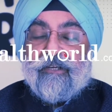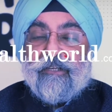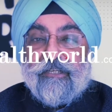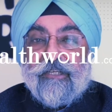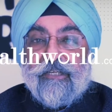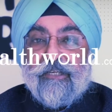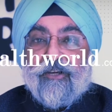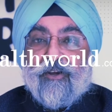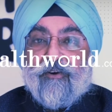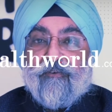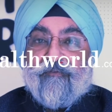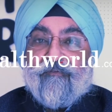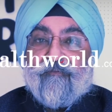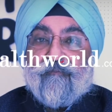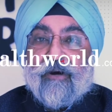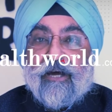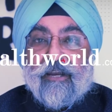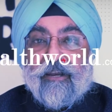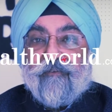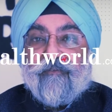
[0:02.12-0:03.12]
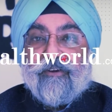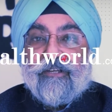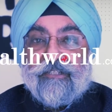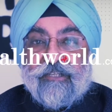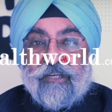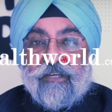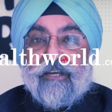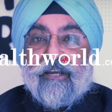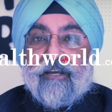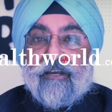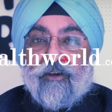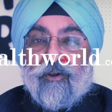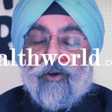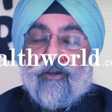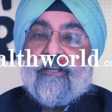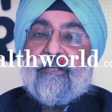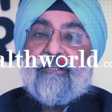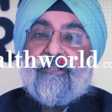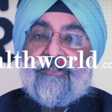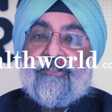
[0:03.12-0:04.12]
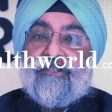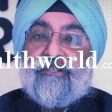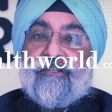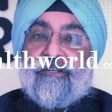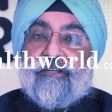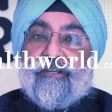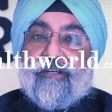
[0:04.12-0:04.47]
dean of Manav Rachna Dental College,